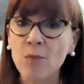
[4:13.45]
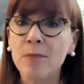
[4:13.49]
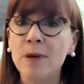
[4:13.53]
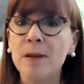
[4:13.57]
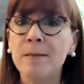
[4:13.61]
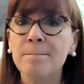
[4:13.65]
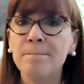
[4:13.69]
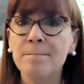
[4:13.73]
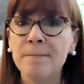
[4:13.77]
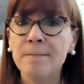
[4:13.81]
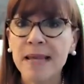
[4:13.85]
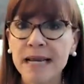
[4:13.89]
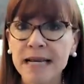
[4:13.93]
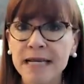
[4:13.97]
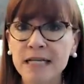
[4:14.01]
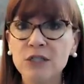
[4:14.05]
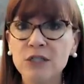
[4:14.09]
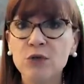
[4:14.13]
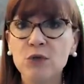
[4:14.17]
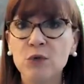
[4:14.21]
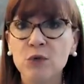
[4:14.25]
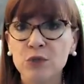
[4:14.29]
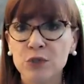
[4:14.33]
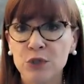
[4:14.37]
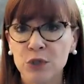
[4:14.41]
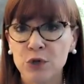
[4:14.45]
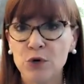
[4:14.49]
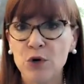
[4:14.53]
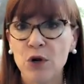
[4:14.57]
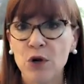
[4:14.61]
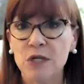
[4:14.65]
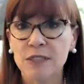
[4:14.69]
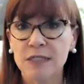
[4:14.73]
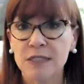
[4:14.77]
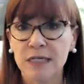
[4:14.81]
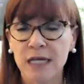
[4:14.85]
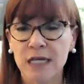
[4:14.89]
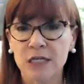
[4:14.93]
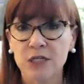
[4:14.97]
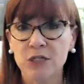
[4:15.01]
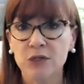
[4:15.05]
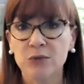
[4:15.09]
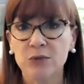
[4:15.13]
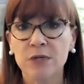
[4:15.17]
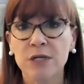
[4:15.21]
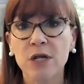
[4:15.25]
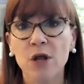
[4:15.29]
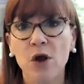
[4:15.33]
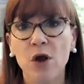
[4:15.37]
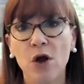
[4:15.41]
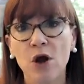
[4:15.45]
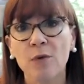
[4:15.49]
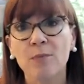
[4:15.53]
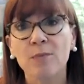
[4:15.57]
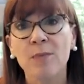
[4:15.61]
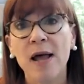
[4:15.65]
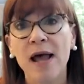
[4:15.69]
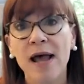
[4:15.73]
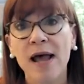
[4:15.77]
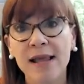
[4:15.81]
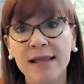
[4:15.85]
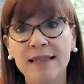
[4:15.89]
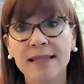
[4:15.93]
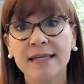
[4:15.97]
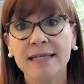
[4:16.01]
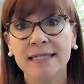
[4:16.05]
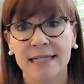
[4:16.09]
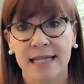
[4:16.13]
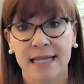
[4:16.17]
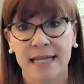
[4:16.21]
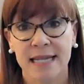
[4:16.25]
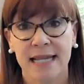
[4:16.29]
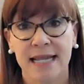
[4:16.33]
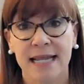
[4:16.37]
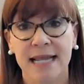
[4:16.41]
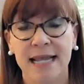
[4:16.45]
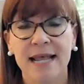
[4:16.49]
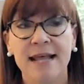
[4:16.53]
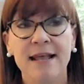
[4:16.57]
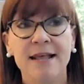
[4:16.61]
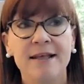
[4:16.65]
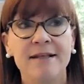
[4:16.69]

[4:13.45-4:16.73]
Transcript: but many schools across the country are piloting